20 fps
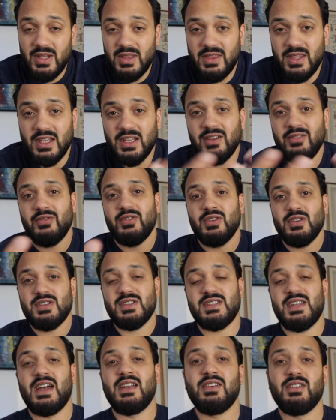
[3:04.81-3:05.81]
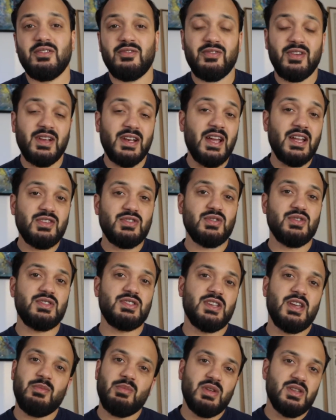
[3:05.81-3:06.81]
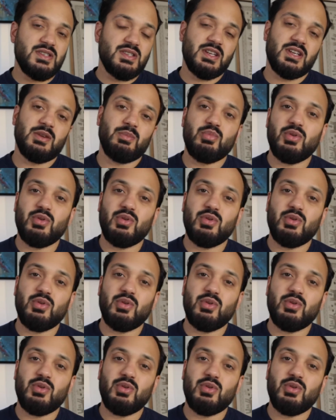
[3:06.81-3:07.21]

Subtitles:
think of your standard financial statements like